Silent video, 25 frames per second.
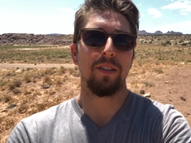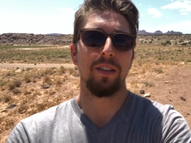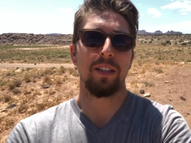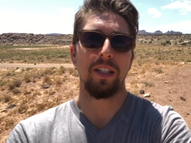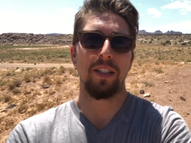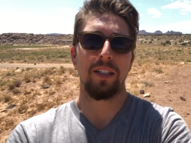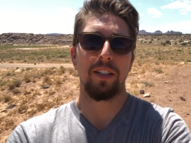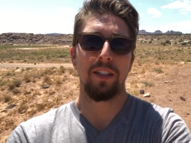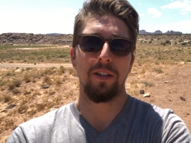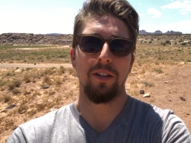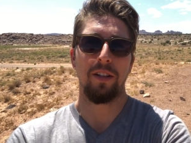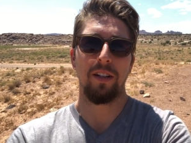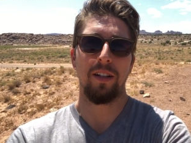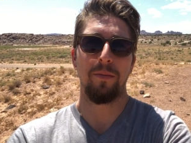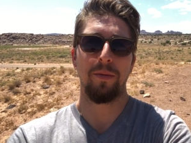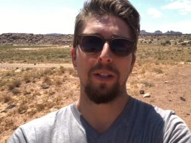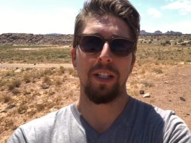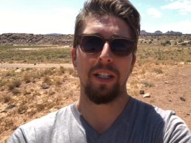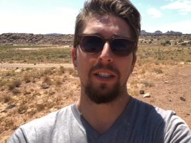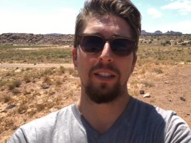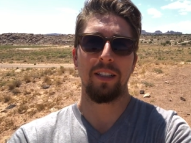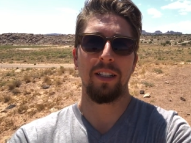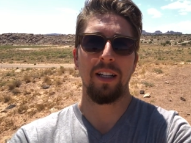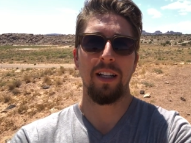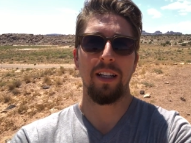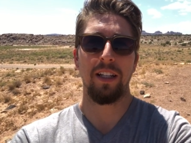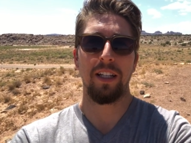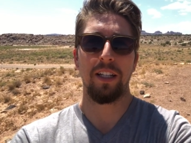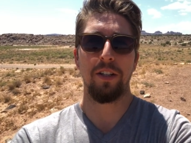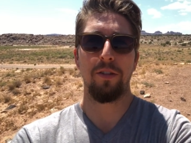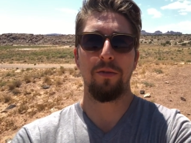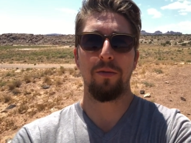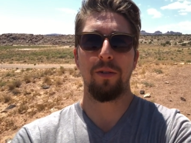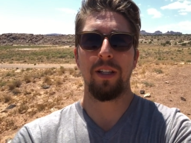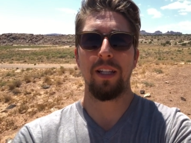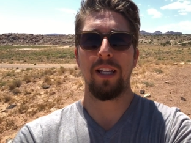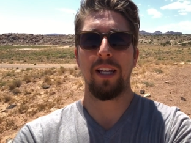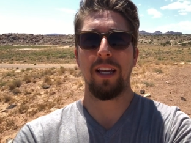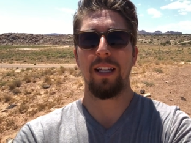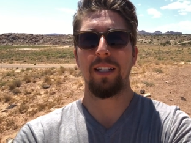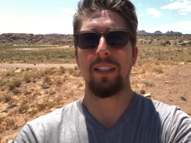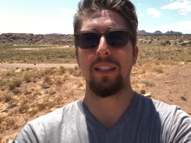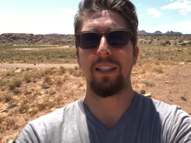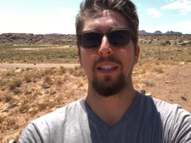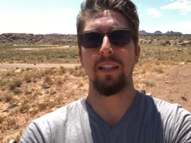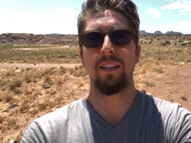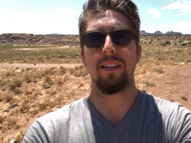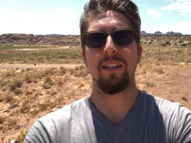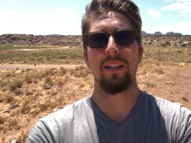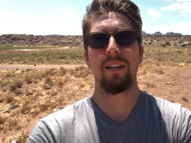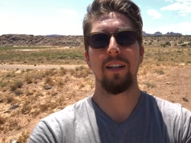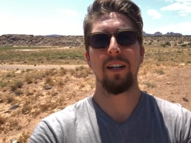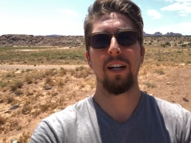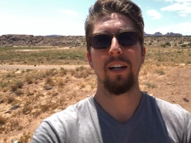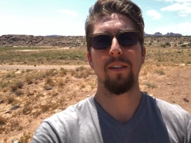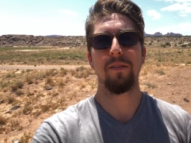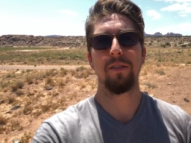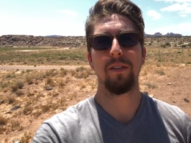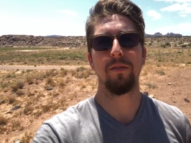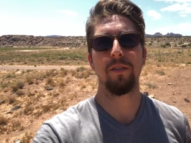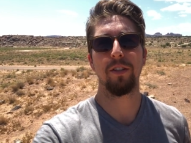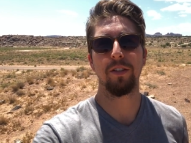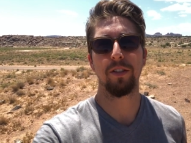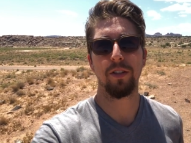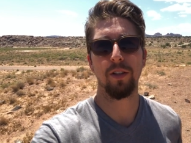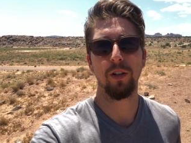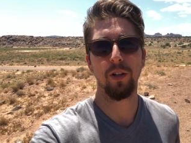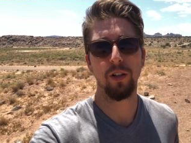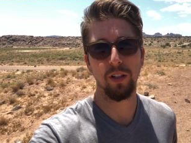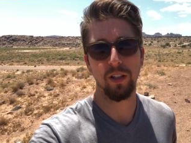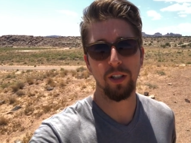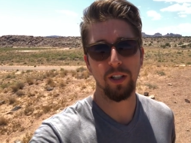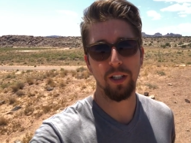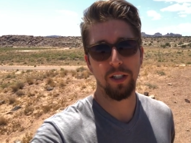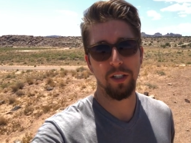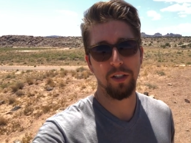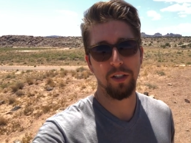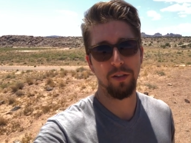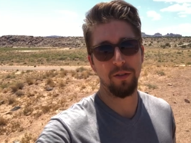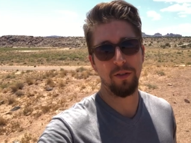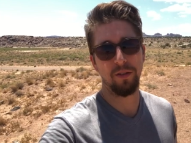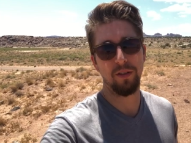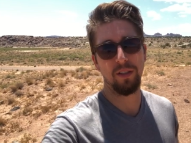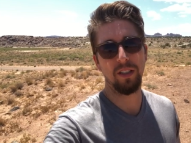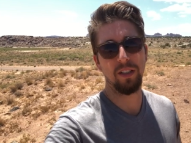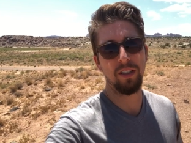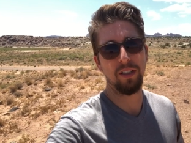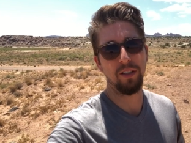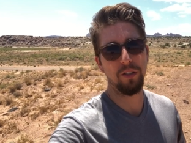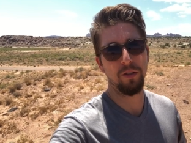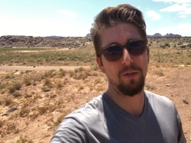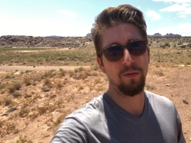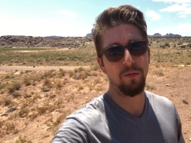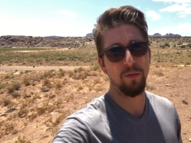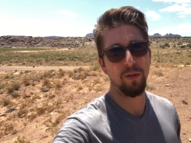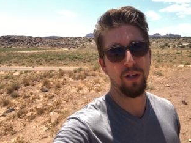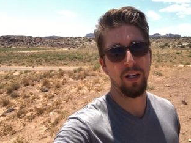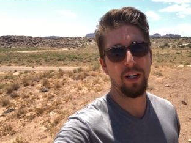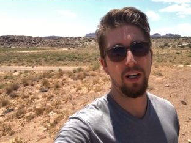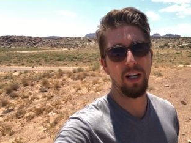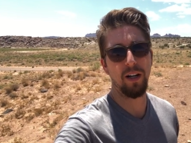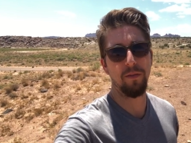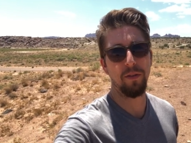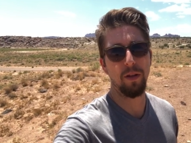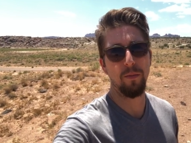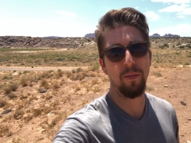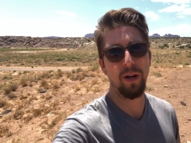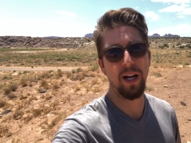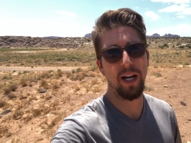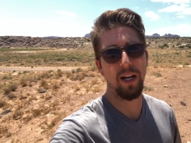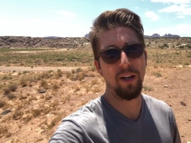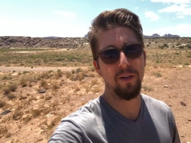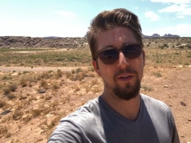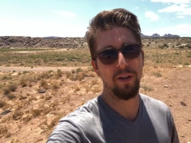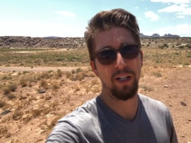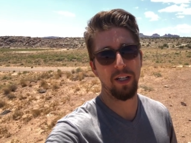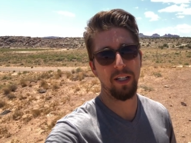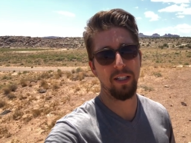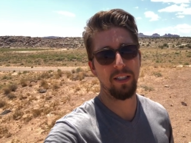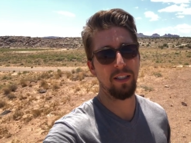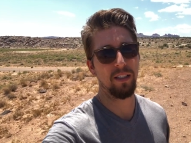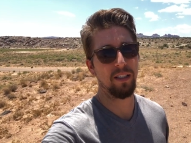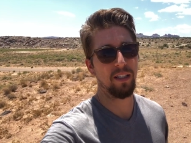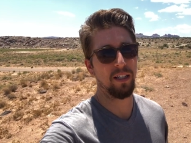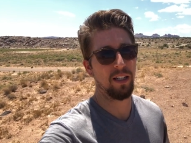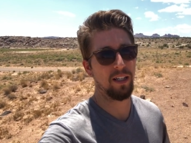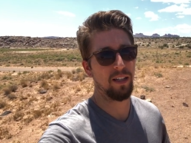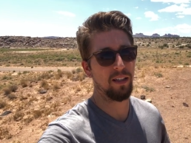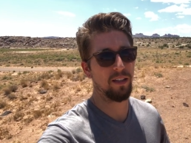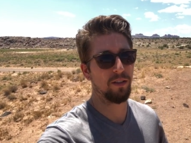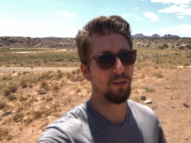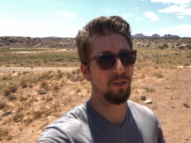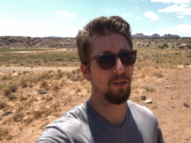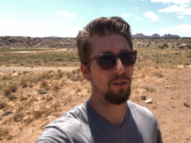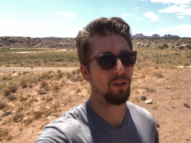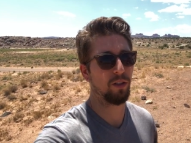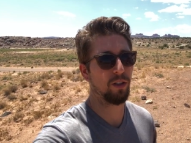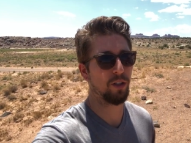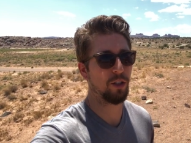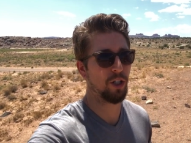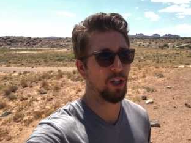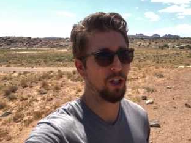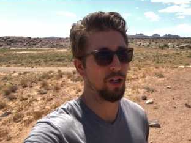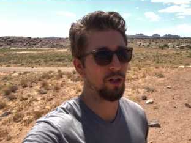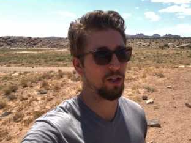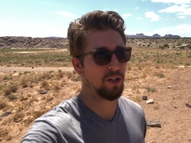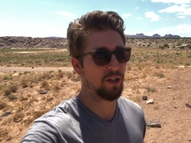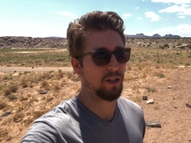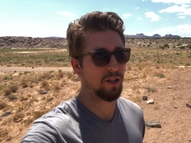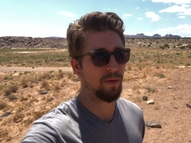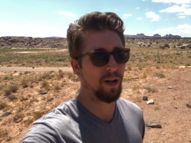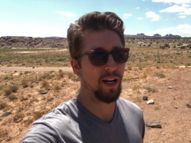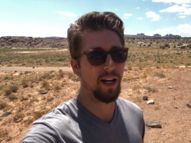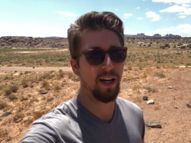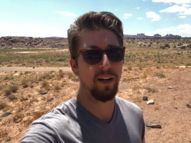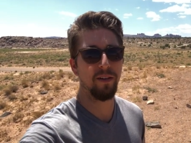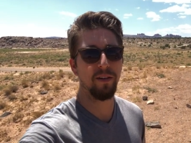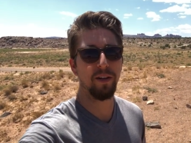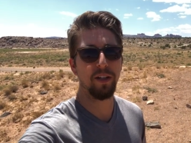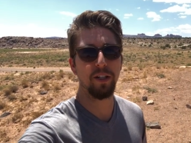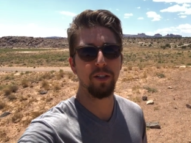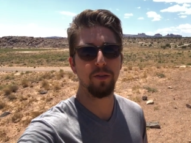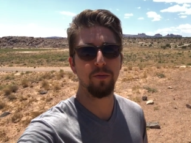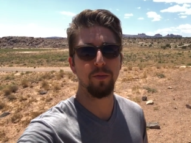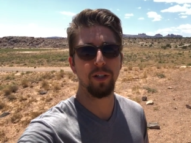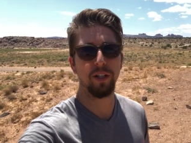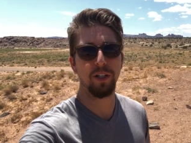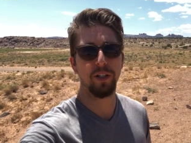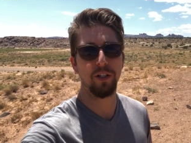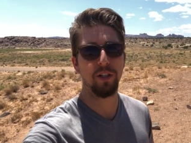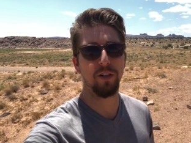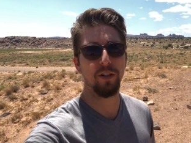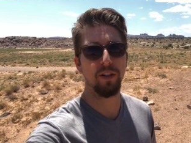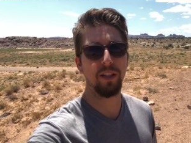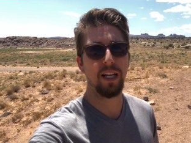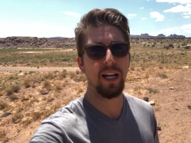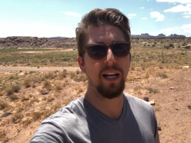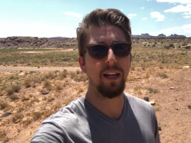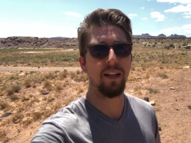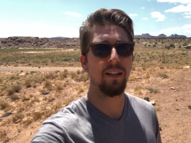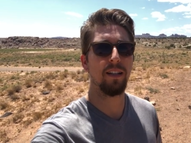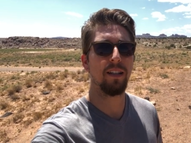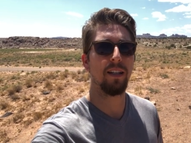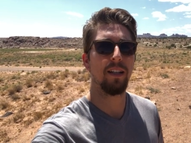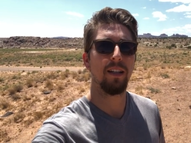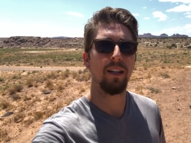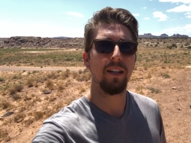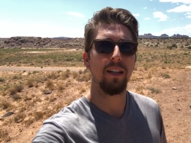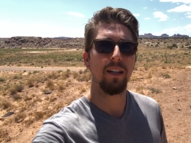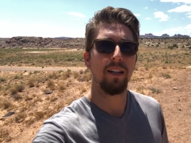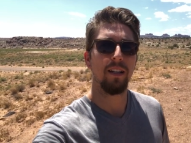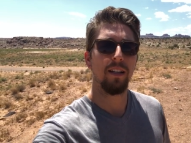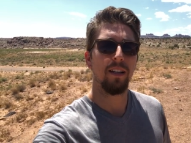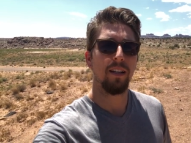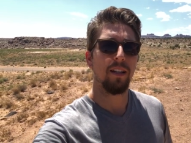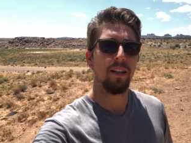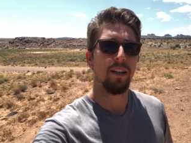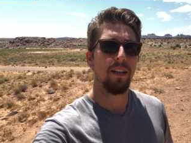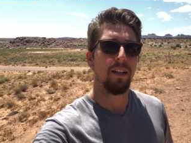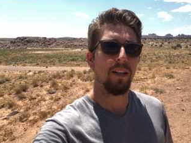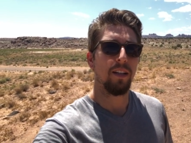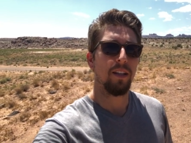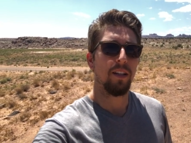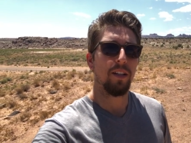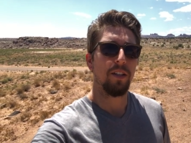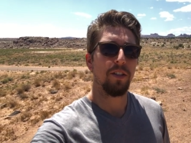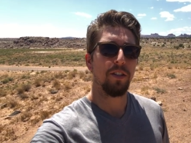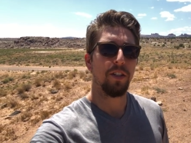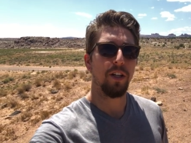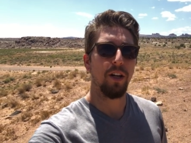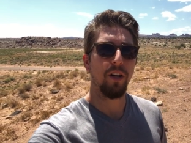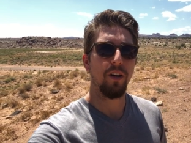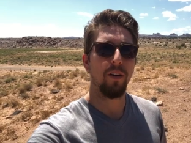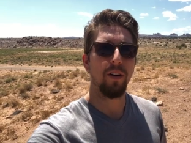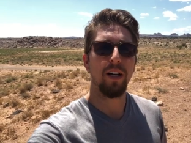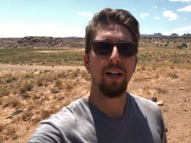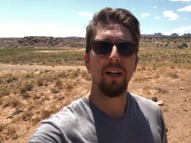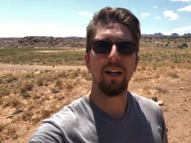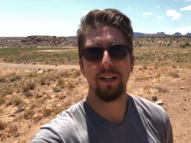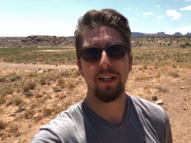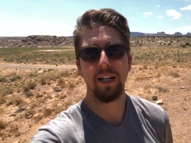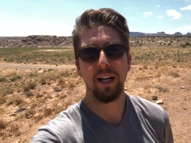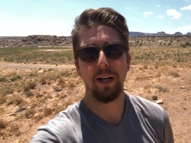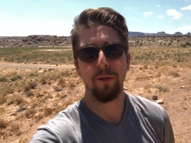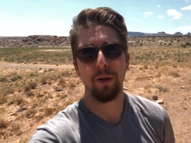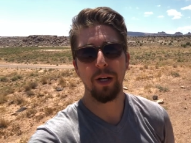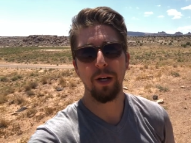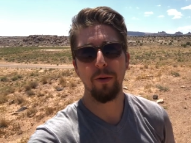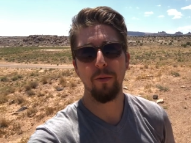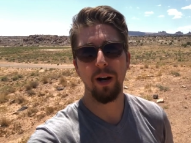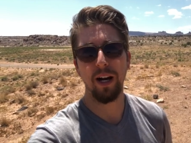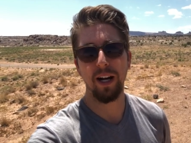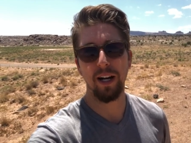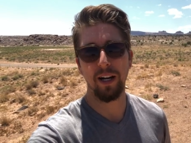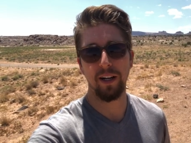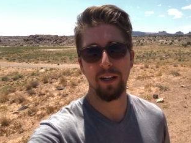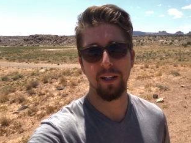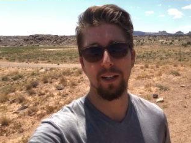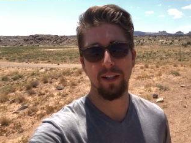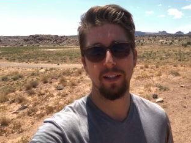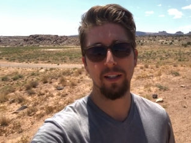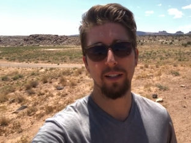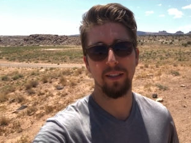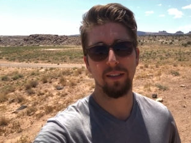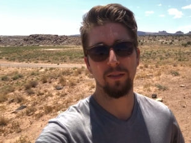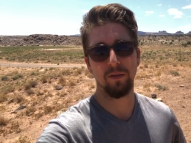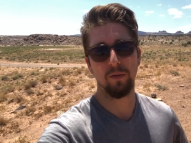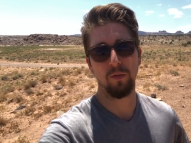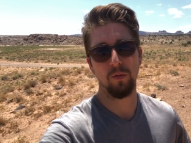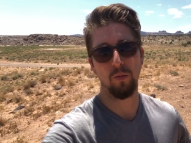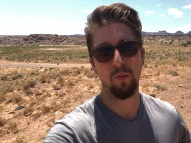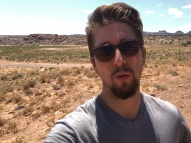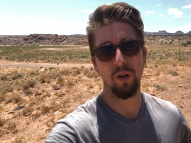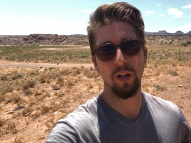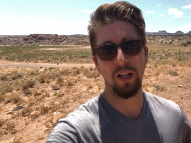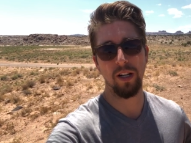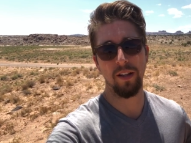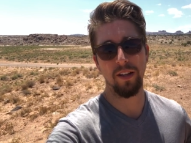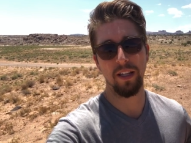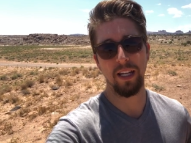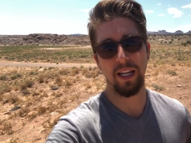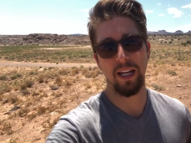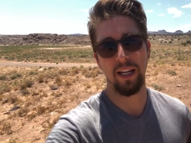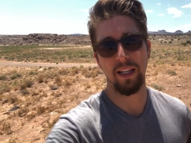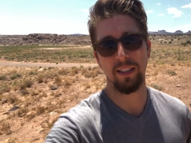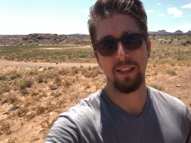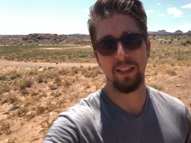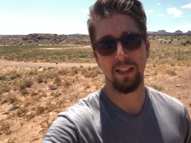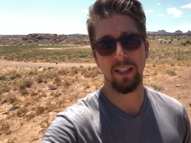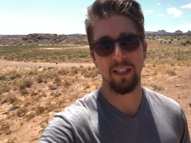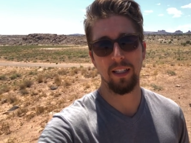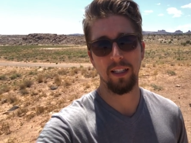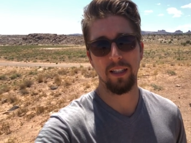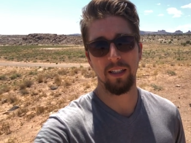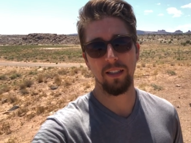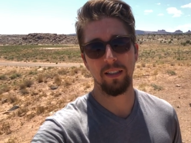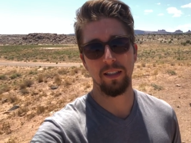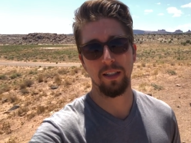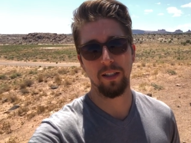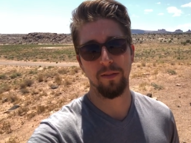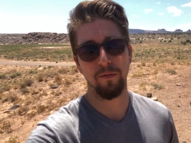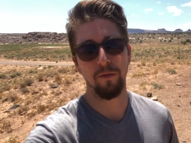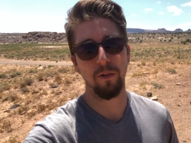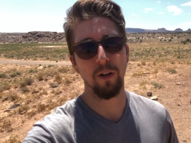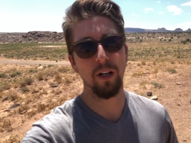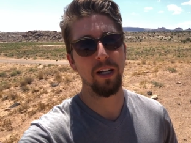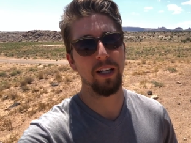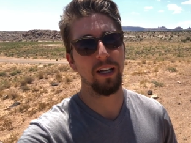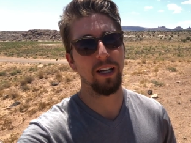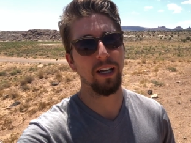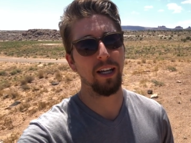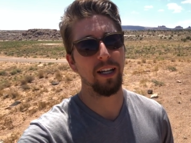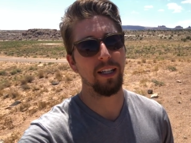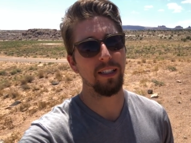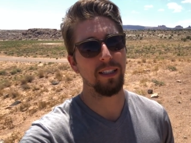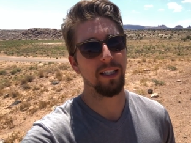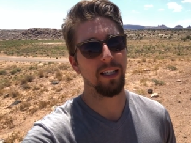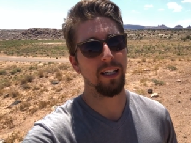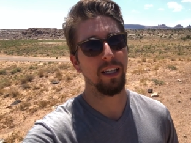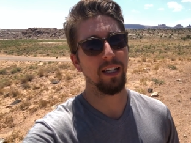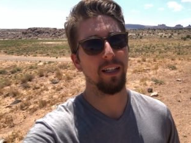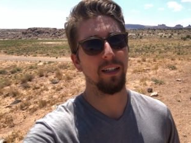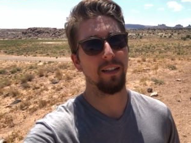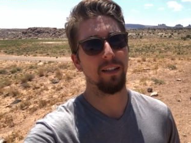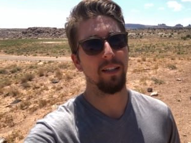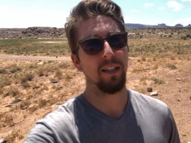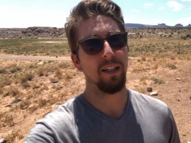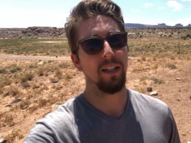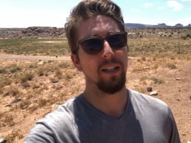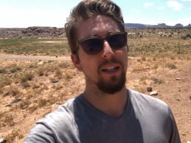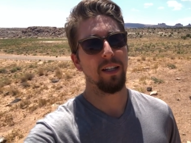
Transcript: because you I mean it's not like you run the AC off of the solar you run it off the batteries and the solar charges the batteries while you're doing that so I rewired one of the ACs, the front AC,